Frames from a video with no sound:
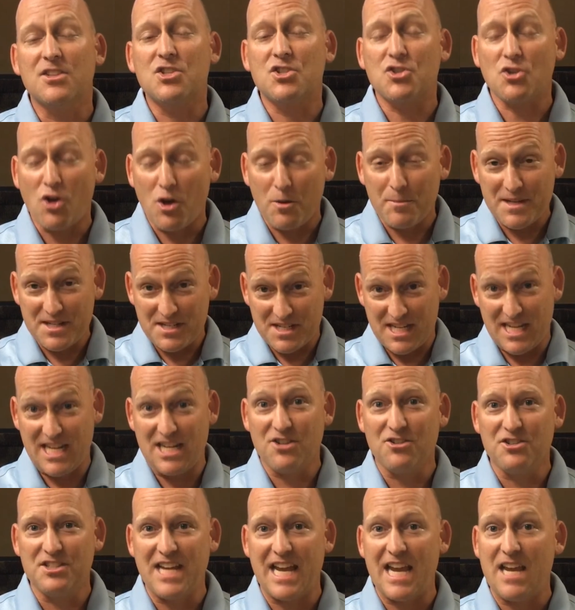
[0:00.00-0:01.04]
The
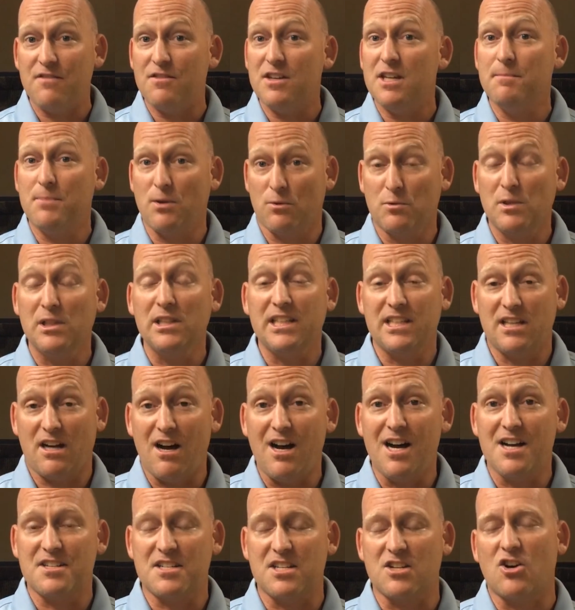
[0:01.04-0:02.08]
psalmist here, David, but
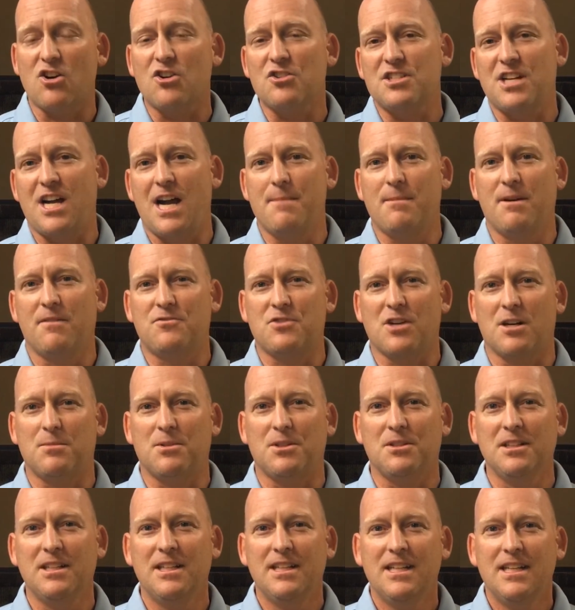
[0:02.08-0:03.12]
really us in our time of
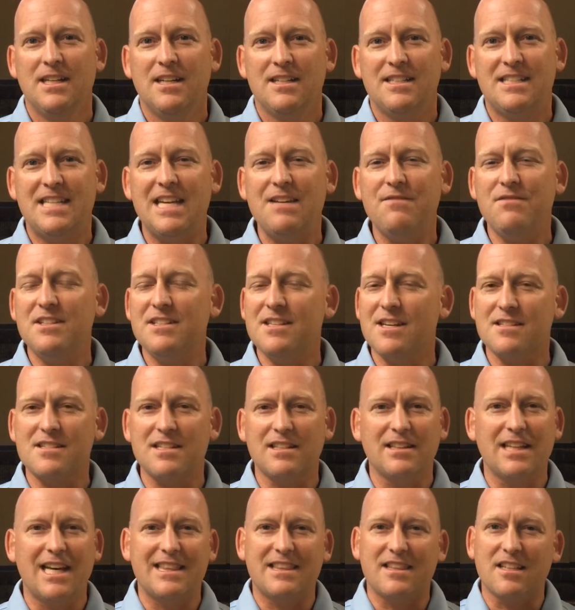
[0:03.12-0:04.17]
trouble, David
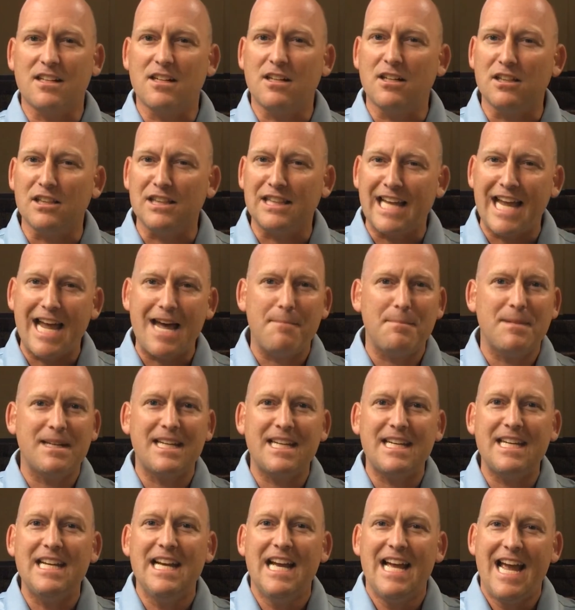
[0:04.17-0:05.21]
doesn't let the
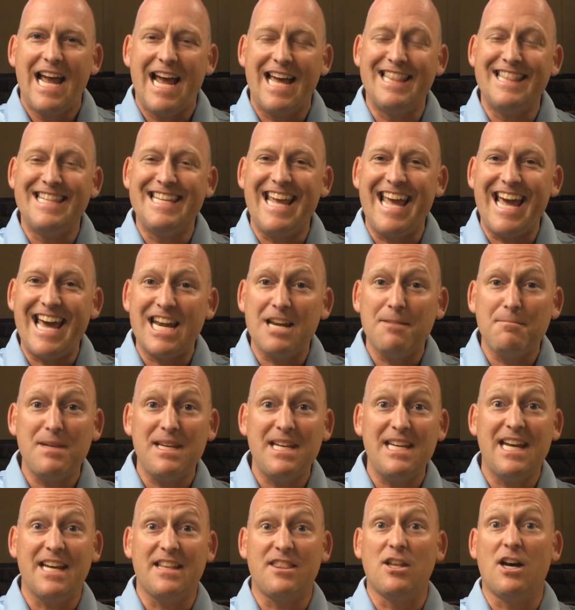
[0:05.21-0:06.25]
calamity and the
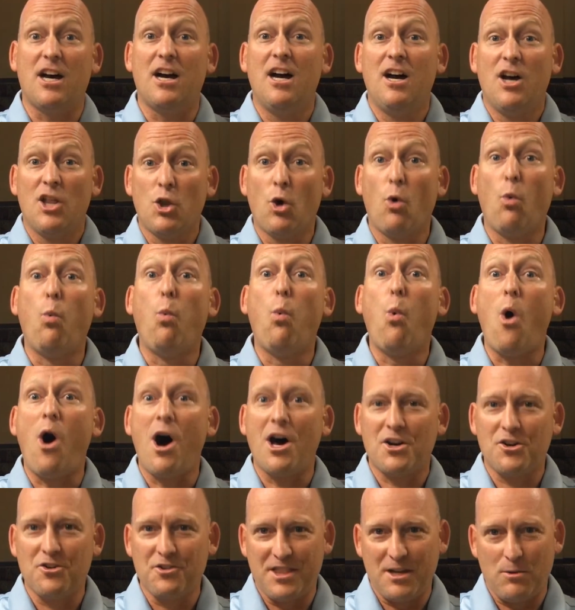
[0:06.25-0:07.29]
enemy and the
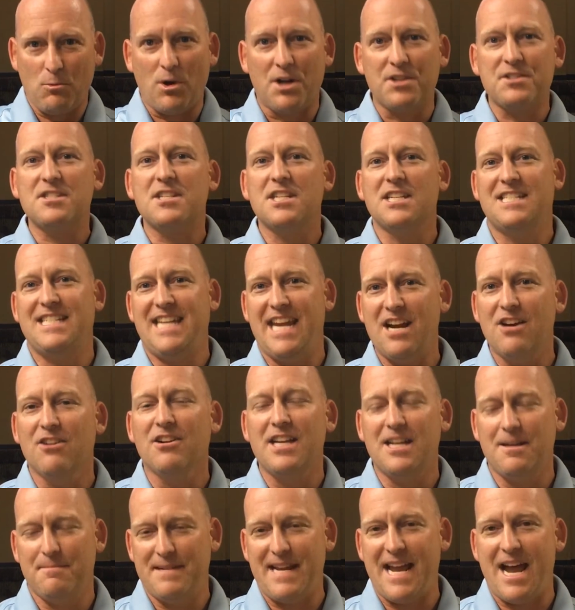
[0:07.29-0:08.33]
water that wants to
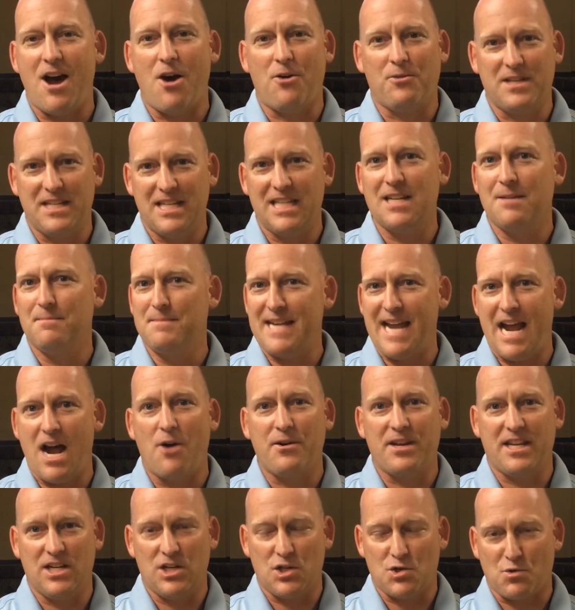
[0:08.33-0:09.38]
tear him down, get him
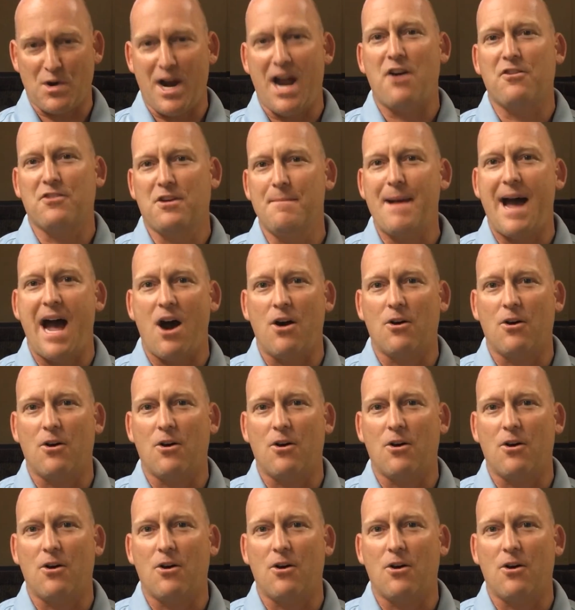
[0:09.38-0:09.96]
down and drown